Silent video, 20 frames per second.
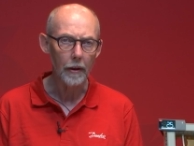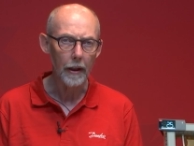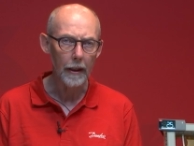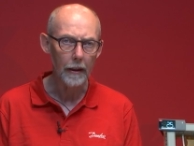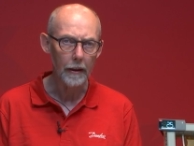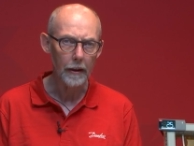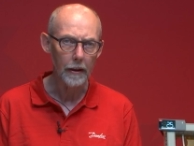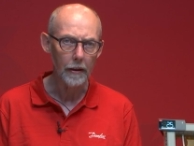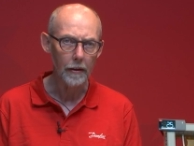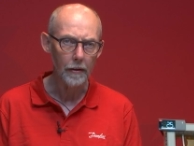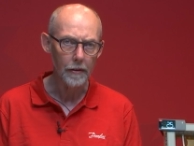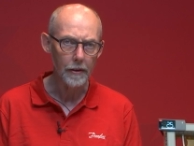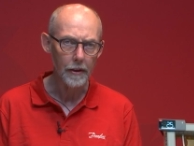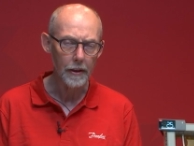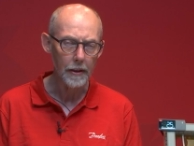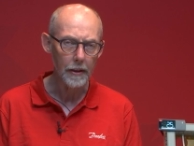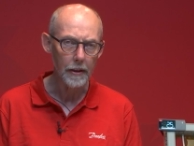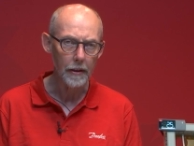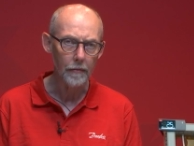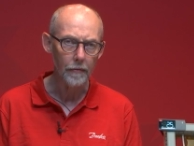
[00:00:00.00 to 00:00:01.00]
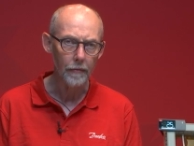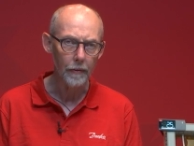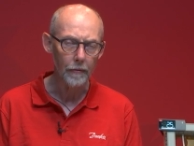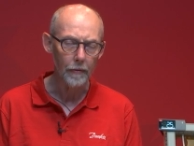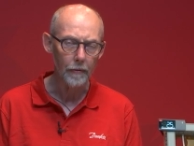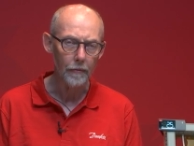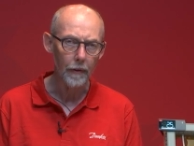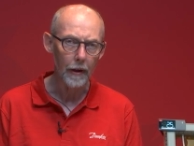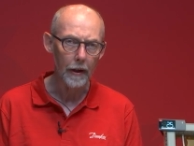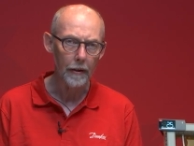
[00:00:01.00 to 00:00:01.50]

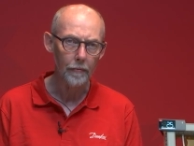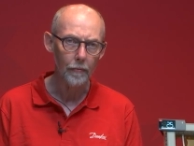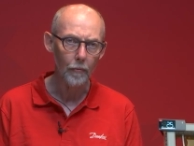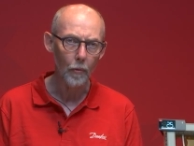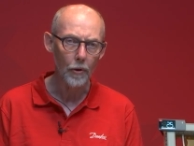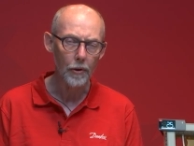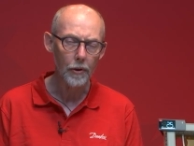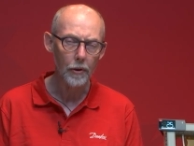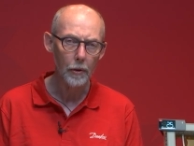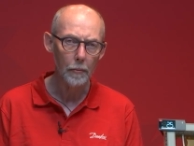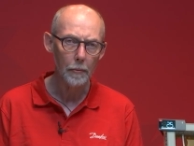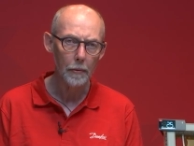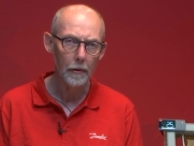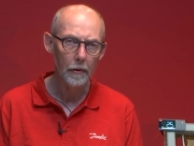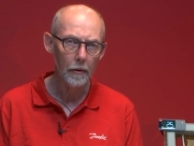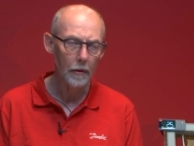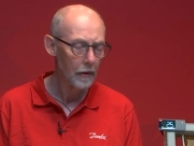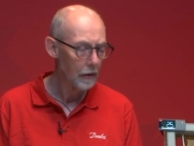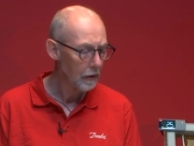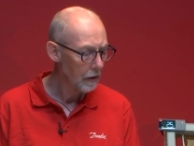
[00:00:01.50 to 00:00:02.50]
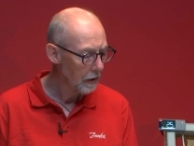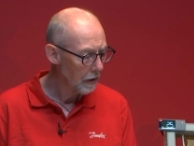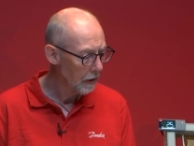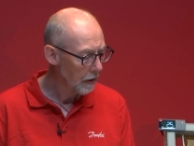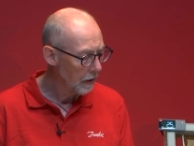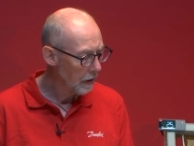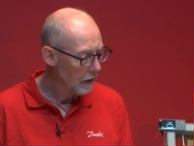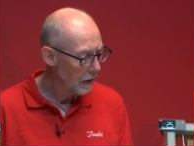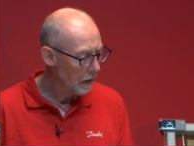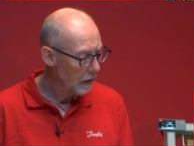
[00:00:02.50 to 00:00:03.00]
AKCC55 water loop.
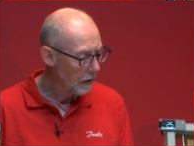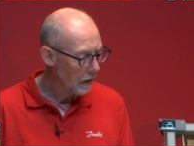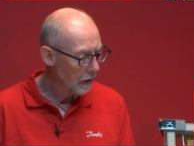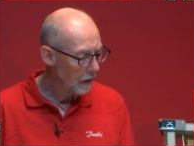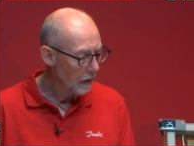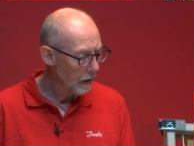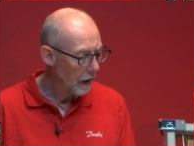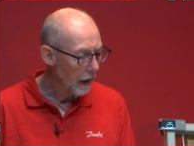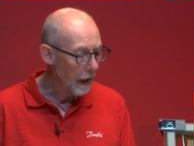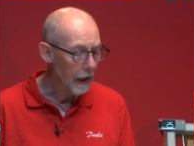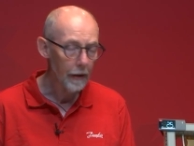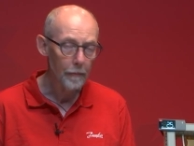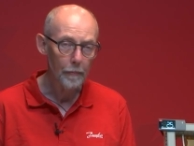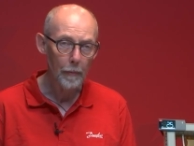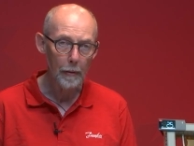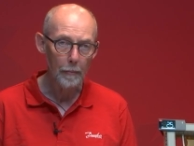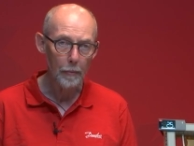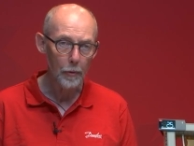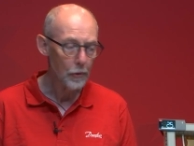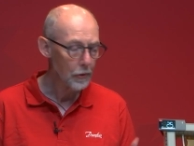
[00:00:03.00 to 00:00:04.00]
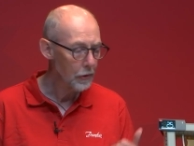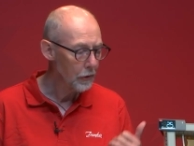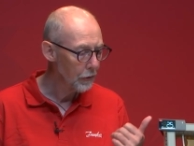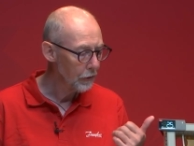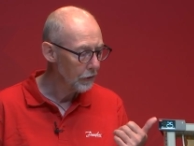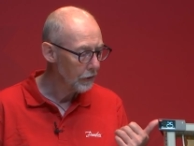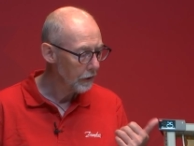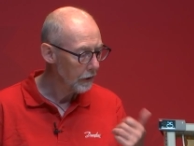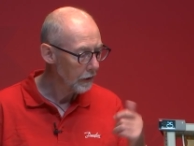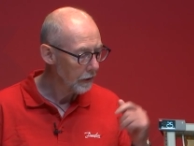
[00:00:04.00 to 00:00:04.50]
I have my
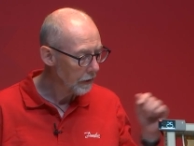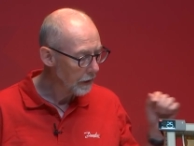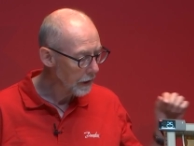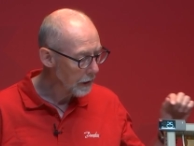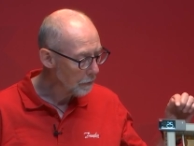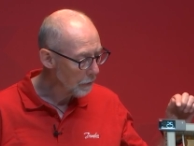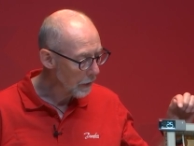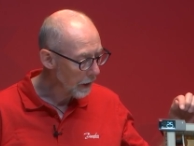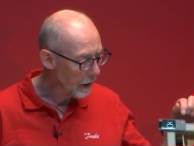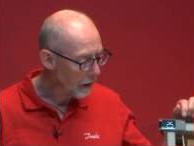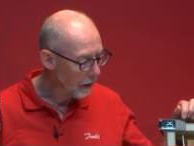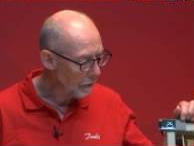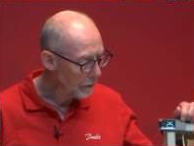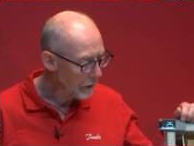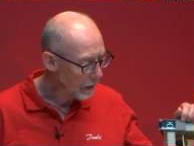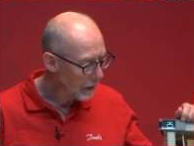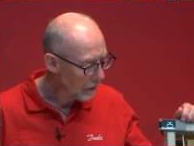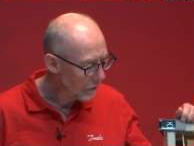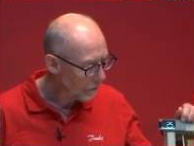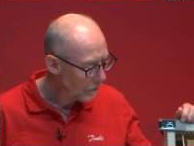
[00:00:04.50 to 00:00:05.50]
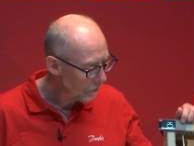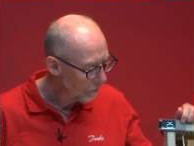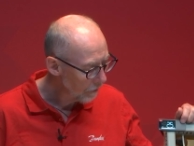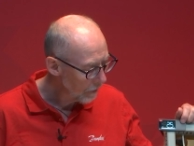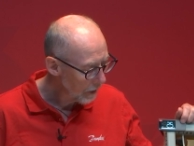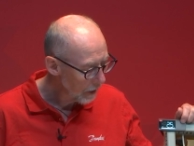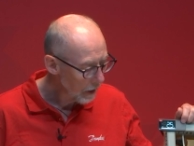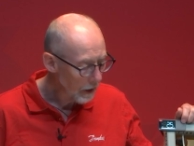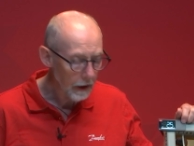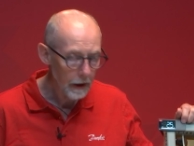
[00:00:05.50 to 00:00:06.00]
Bluetooth display up here
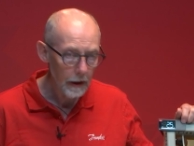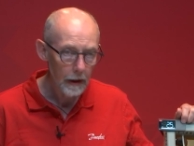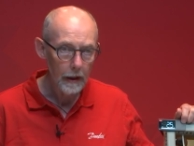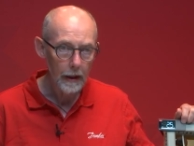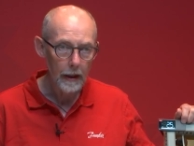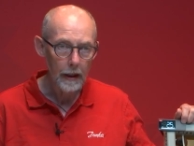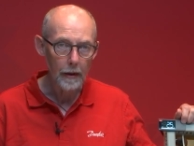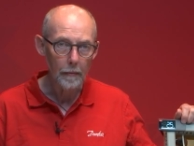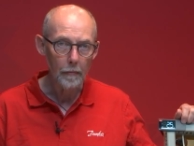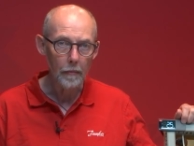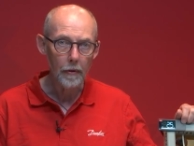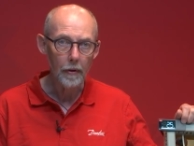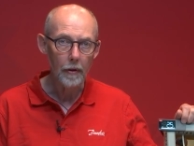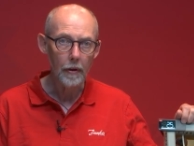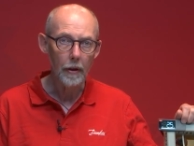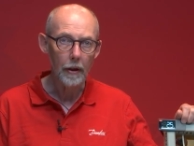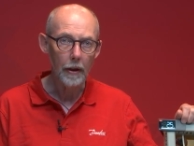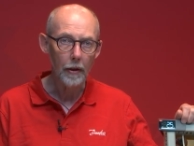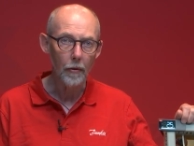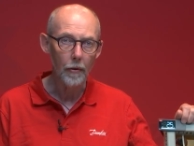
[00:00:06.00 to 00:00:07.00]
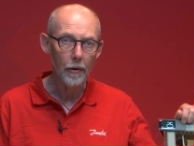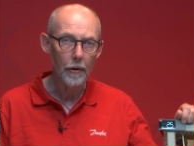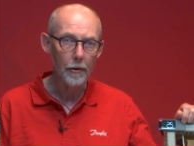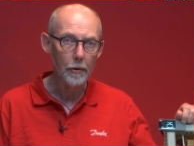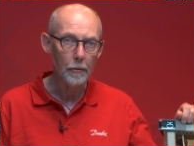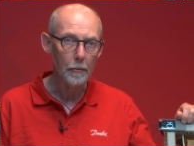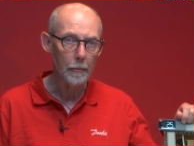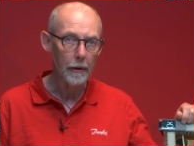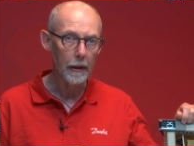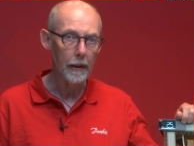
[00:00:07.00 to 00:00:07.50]
and in order
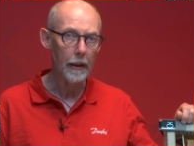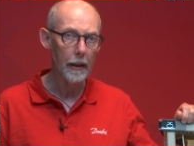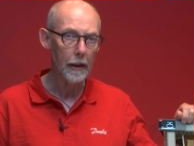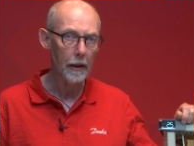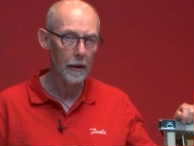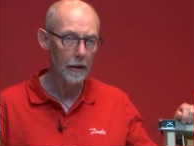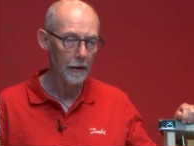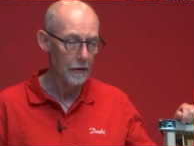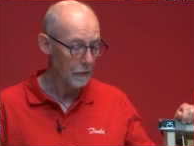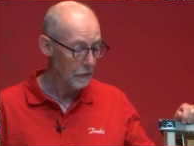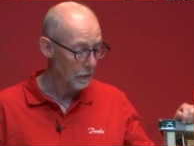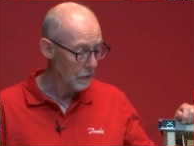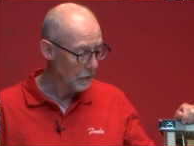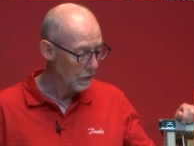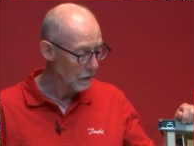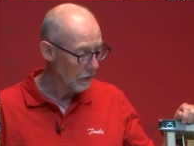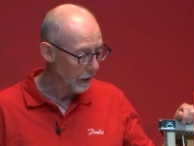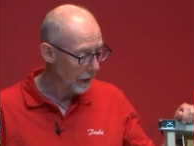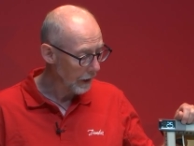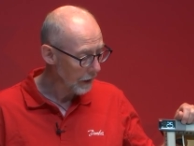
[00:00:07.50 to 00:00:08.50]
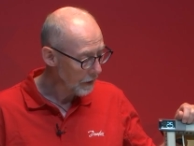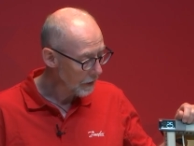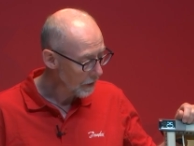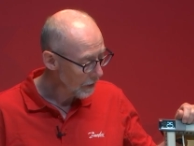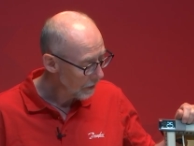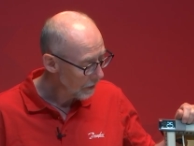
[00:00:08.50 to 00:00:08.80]
to be to connect,